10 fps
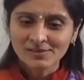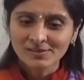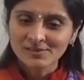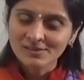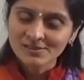And
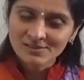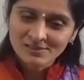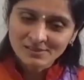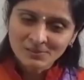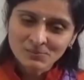then he
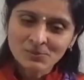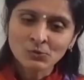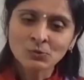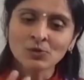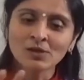keeps
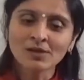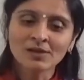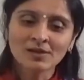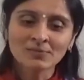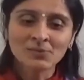throwing
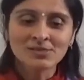agami